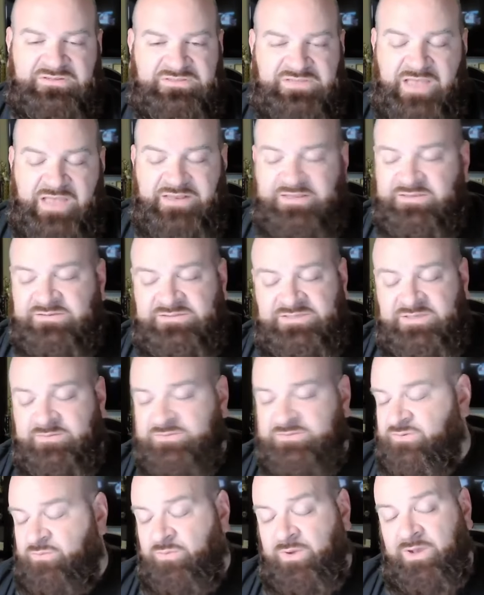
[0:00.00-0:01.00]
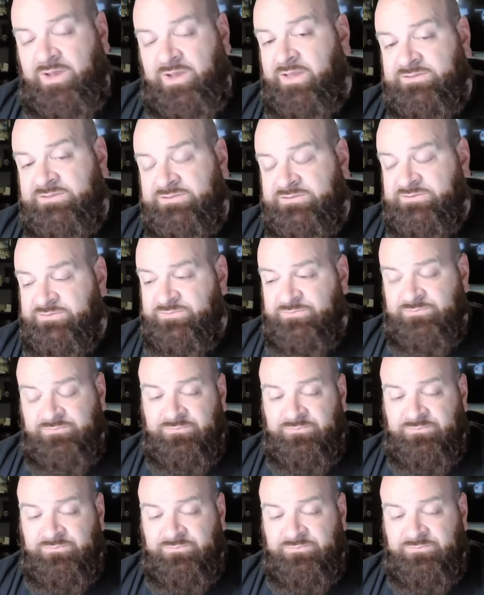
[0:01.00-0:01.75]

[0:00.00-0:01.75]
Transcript: exciting team to watch.